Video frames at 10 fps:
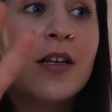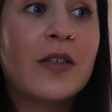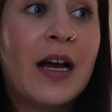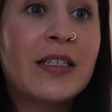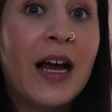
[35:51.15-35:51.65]

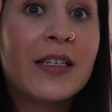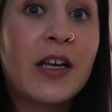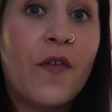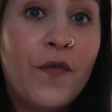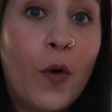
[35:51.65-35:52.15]
So I had to
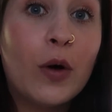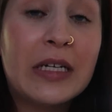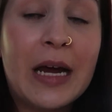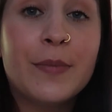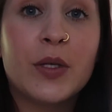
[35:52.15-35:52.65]
ask her 4
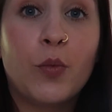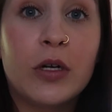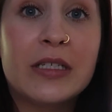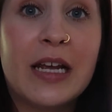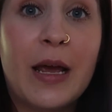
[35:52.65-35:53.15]
times in
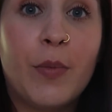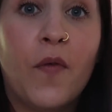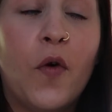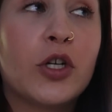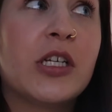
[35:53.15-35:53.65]
one day
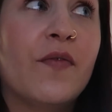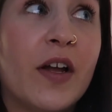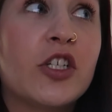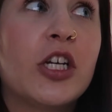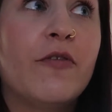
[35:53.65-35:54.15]
before she
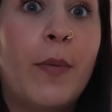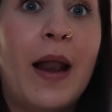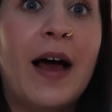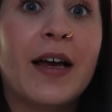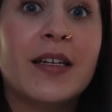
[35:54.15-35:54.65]
eventually
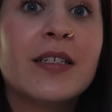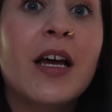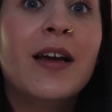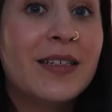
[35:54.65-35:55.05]
replied.